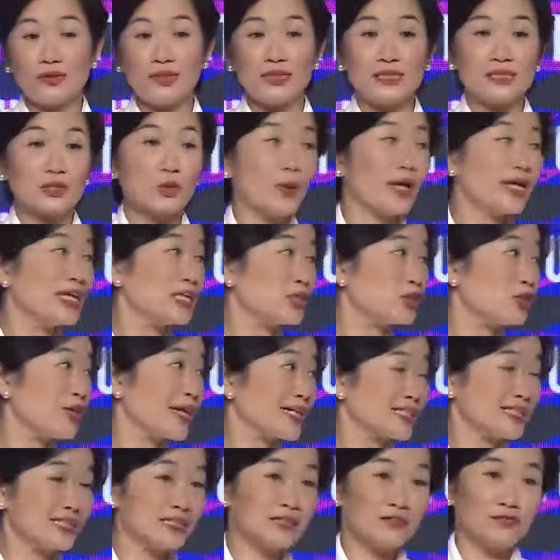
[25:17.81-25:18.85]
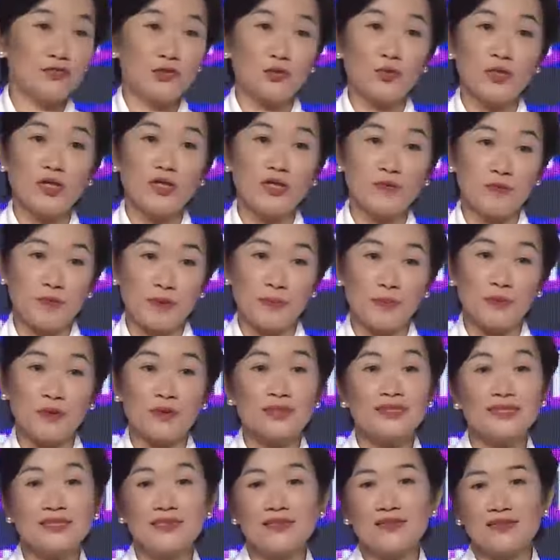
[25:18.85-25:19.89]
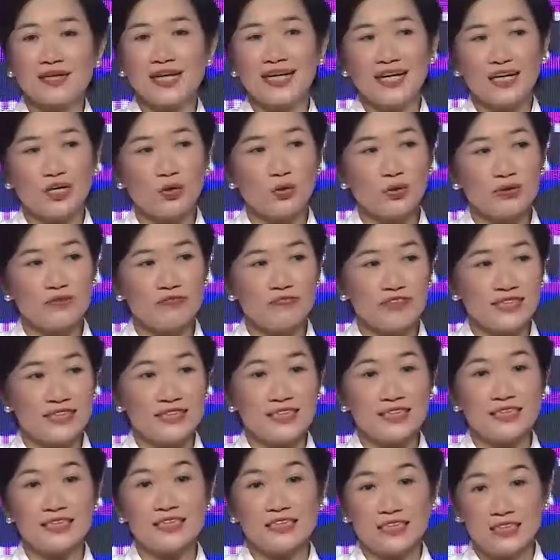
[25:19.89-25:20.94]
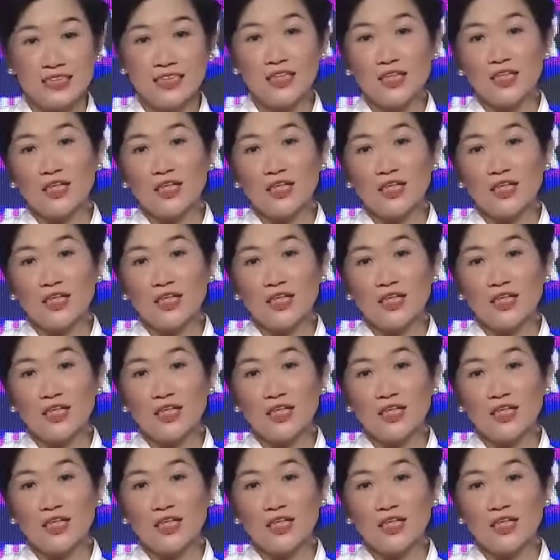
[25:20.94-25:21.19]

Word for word: is quite attractive to a lot of people, because they're kind of golden visas